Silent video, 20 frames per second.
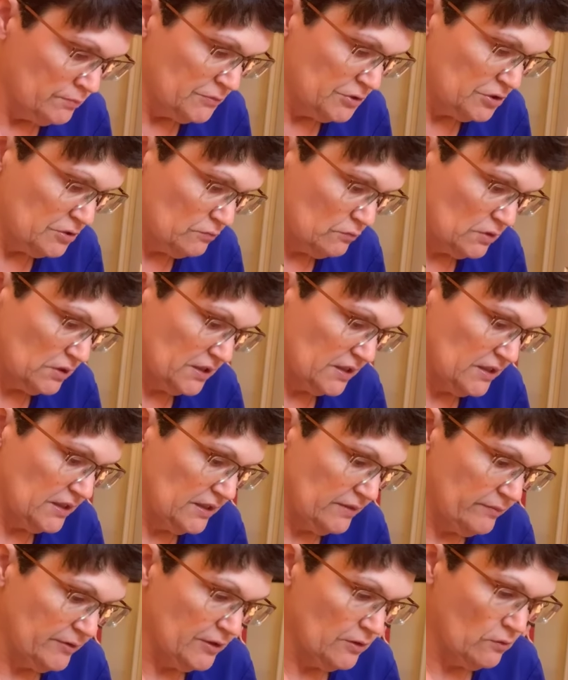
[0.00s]
But you want to
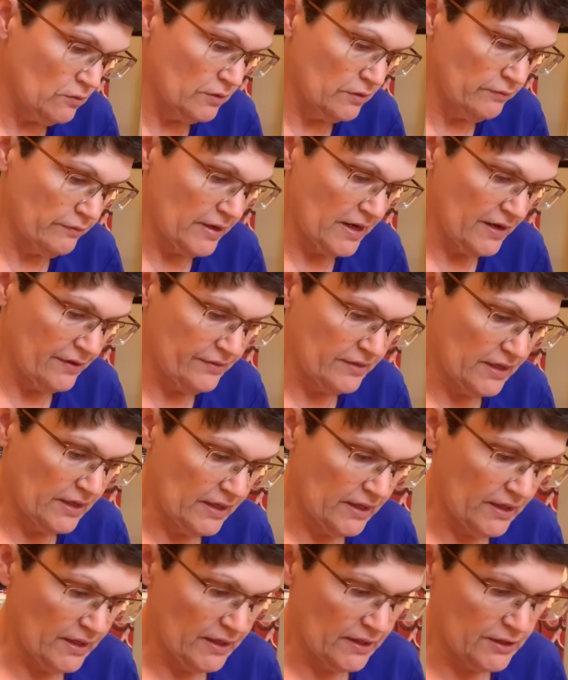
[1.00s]
keep going around the
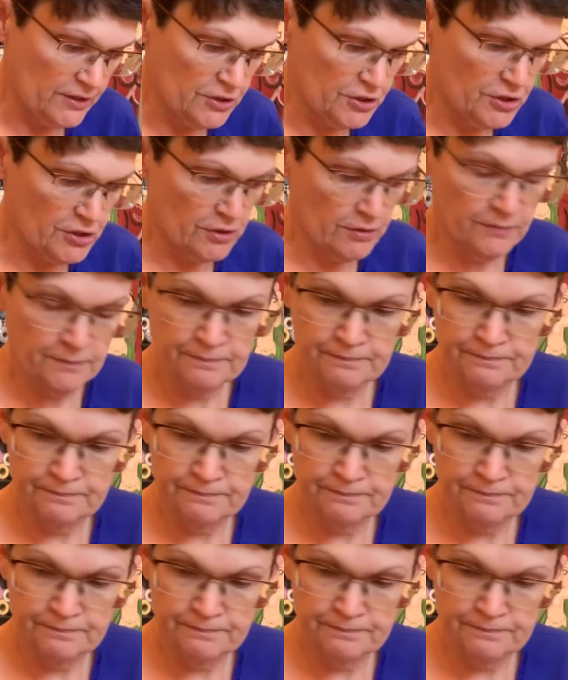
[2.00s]
edge.